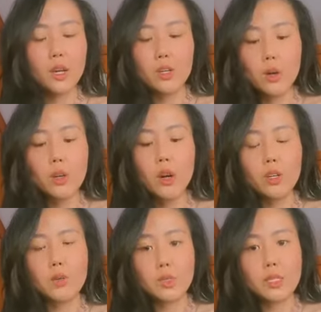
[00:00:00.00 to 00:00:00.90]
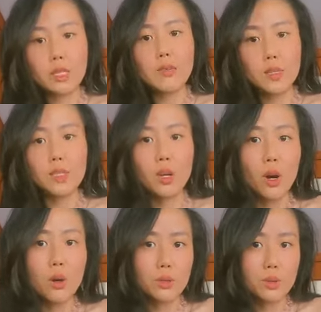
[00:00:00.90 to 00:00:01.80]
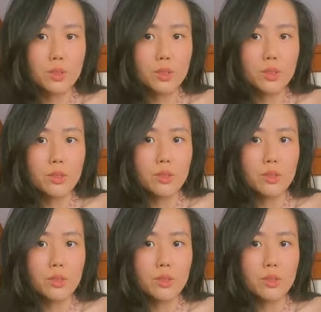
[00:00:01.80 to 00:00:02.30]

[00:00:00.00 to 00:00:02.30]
you're going to receive these codes.